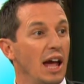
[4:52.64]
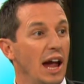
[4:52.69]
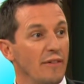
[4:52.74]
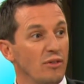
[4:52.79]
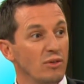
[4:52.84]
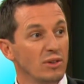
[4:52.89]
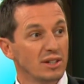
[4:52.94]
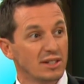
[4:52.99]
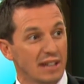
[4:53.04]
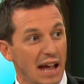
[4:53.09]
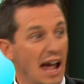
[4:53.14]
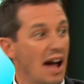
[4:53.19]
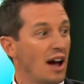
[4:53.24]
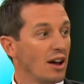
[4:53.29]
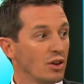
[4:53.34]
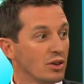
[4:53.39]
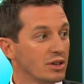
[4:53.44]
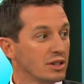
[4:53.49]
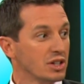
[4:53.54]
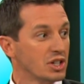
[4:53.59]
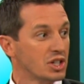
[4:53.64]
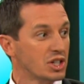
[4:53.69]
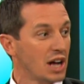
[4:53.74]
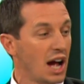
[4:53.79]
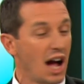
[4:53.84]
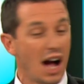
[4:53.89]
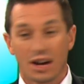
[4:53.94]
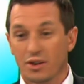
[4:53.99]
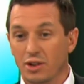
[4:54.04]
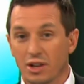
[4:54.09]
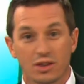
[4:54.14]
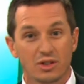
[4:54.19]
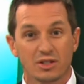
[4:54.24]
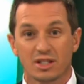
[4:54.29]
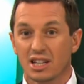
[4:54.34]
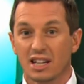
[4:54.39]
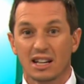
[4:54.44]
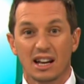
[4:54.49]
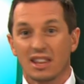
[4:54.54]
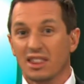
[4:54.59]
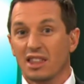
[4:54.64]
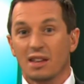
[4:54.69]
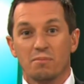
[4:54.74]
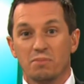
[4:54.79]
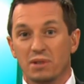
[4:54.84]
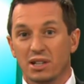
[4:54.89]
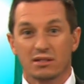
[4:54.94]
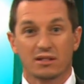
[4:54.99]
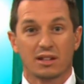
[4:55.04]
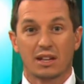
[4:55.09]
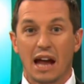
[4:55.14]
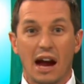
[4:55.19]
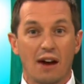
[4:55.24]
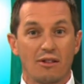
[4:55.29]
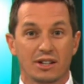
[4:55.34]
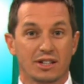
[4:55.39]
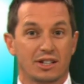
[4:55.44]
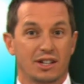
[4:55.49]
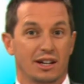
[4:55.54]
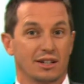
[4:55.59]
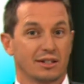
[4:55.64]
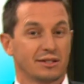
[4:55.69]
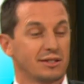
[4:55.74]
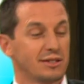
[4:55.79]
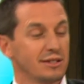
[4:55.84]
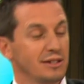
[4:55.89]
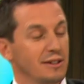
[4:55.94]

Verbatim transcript: everyone down, look at the shark. You could see nothing but carrot oh. chunks.